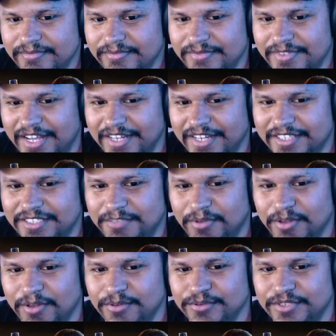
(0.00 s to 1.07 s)
that
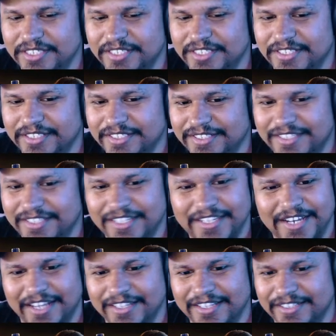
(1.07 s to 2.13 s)
explosion did
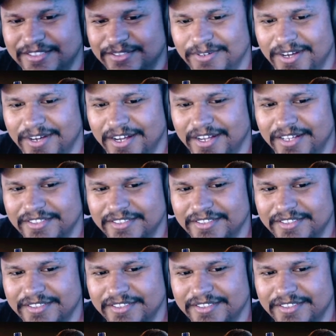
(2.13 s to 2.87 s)
not look too hot.